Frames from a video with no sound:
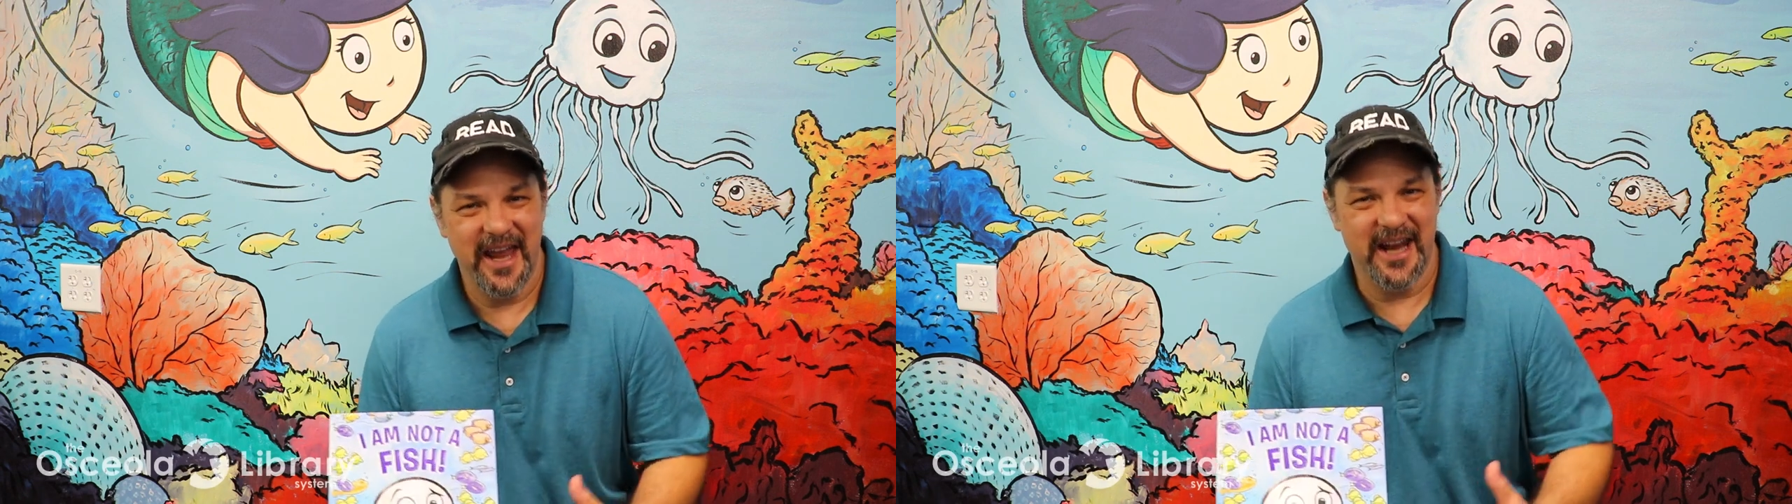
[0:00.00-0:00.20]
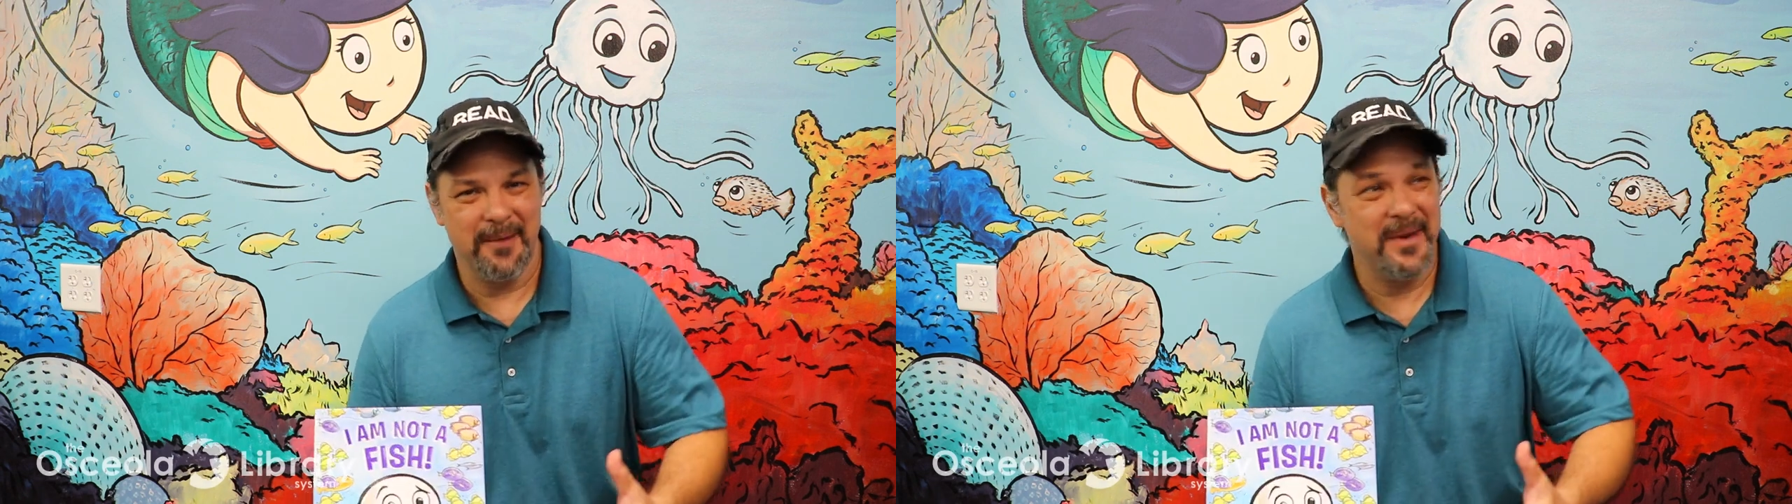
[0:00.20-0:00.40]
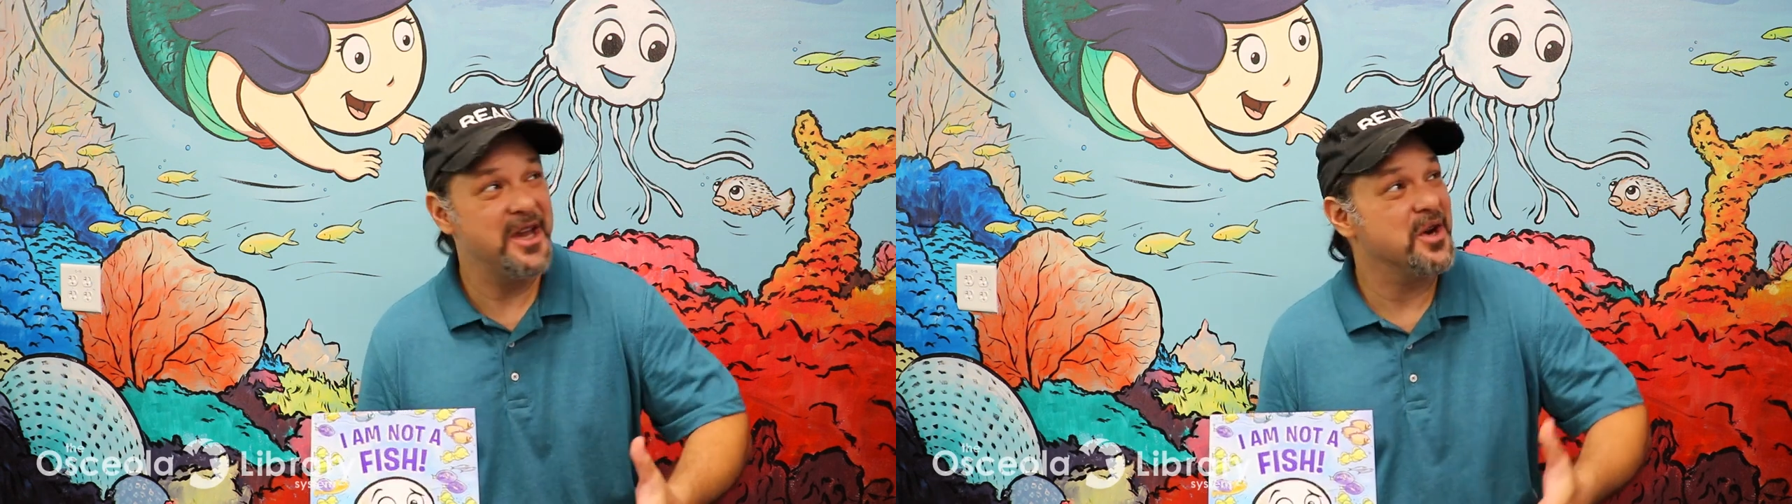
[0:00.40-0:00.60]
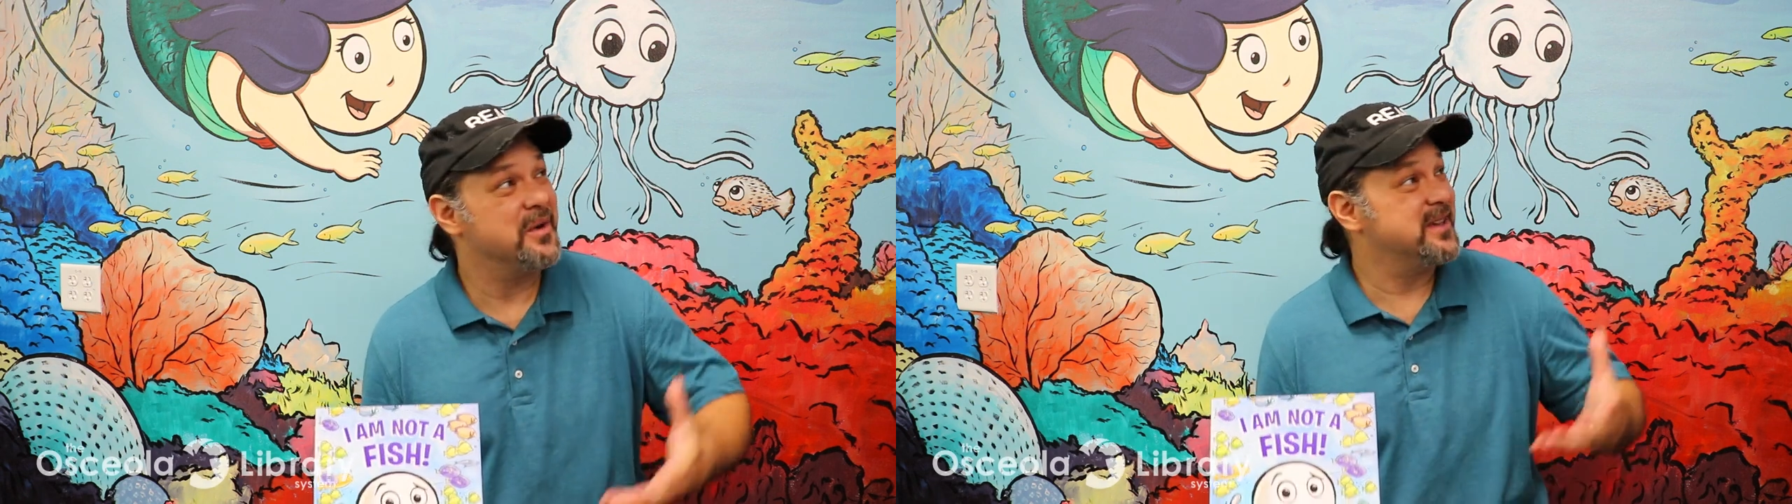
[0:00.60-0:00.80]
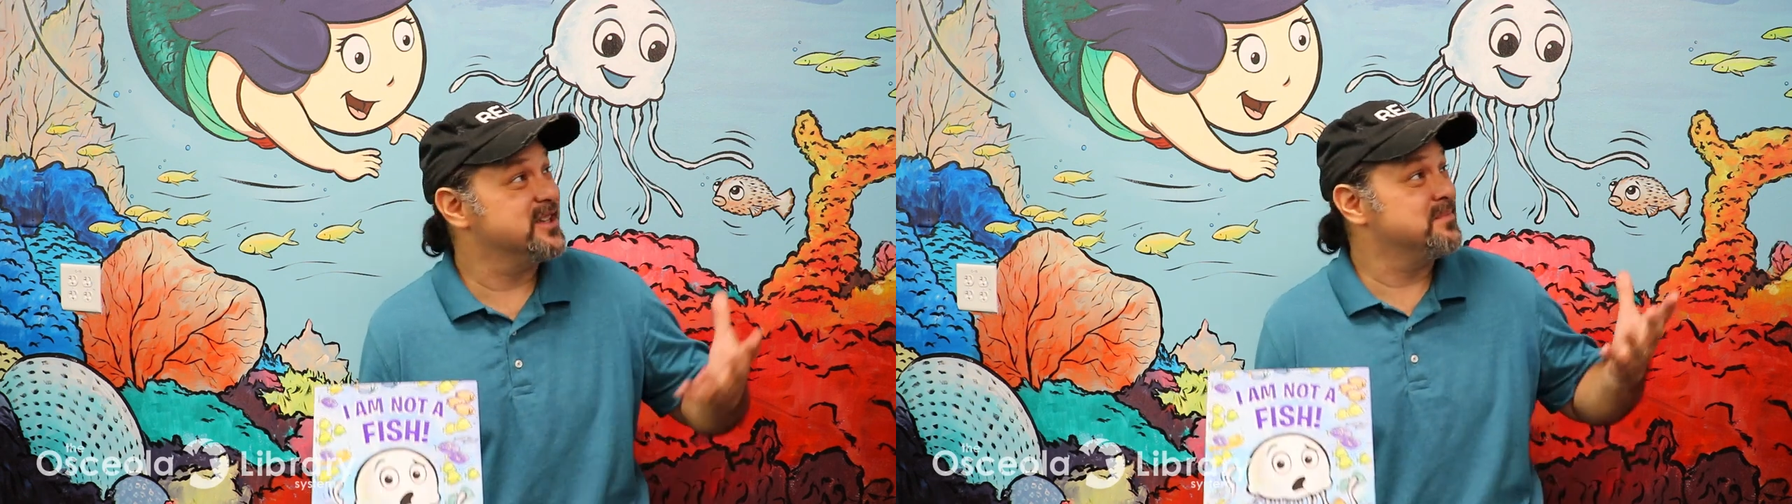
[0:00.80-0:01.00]
and I'm here
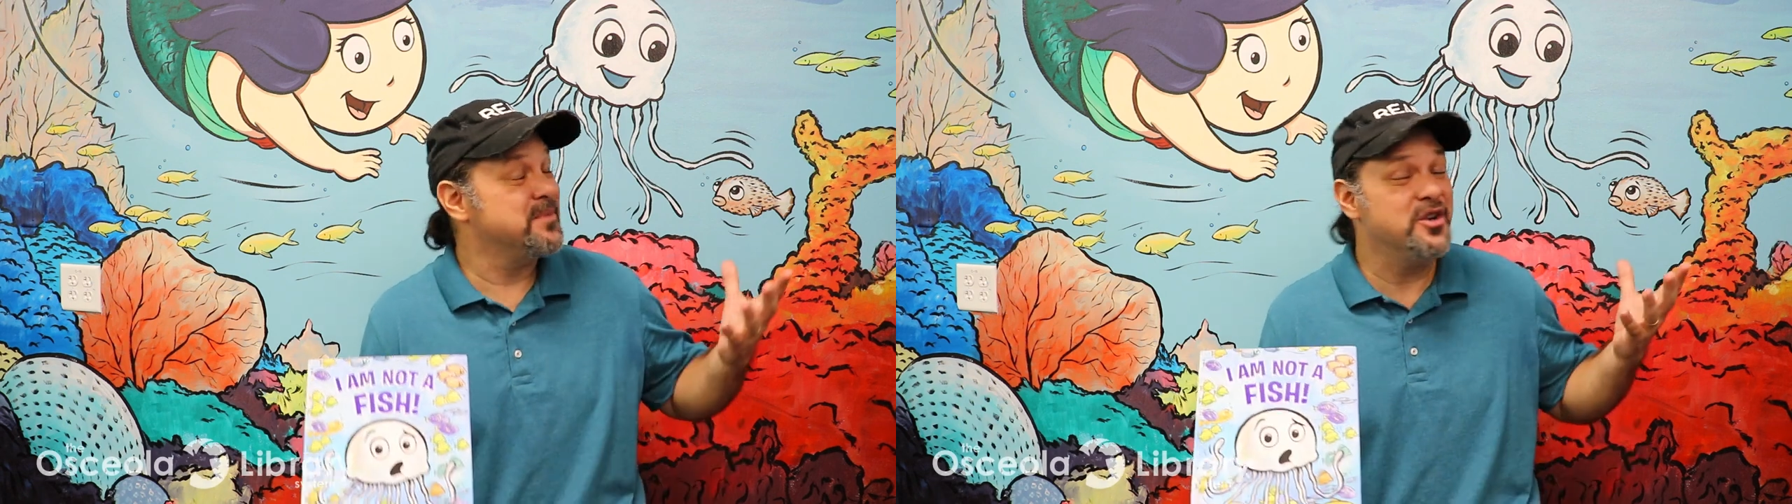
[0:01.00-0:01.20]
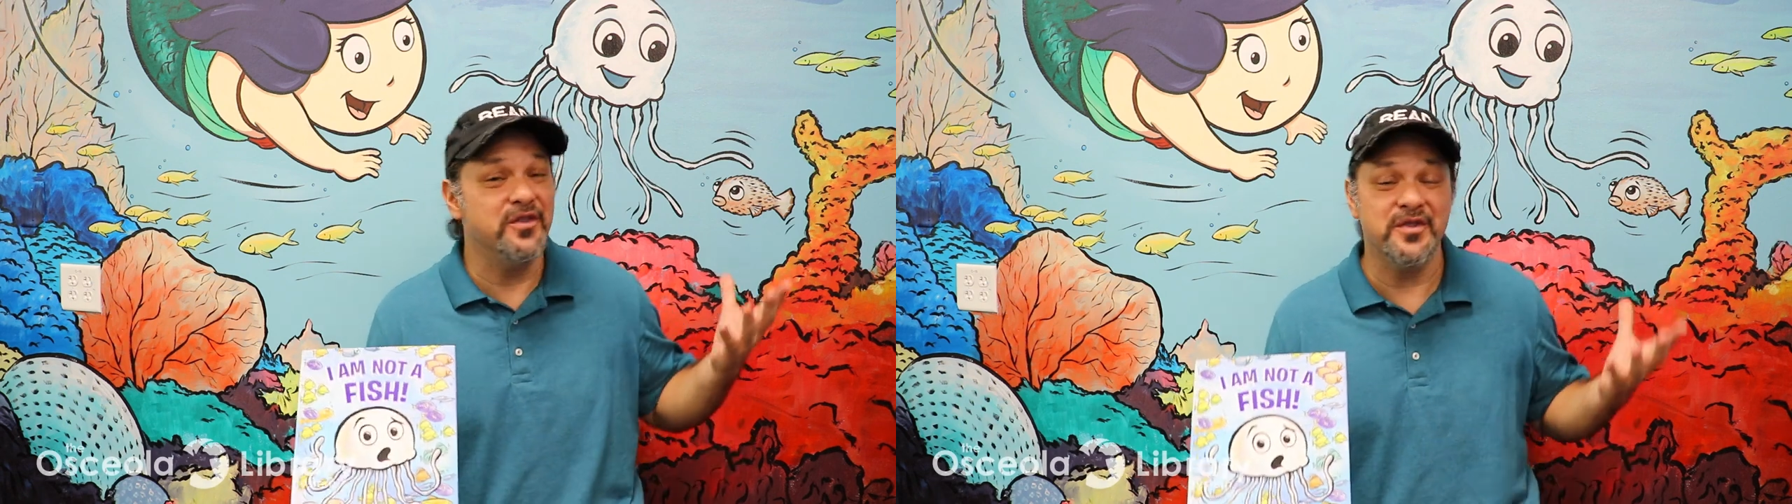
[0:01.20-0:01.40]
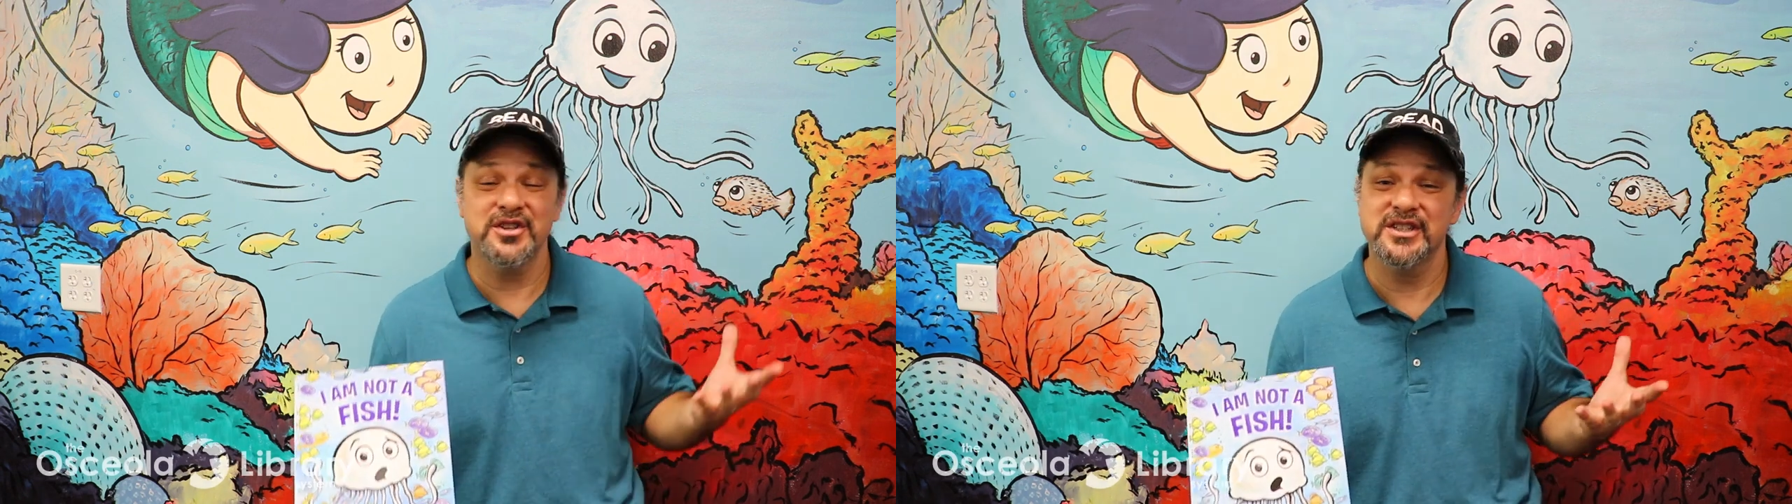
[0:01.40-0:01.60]
in this beautiful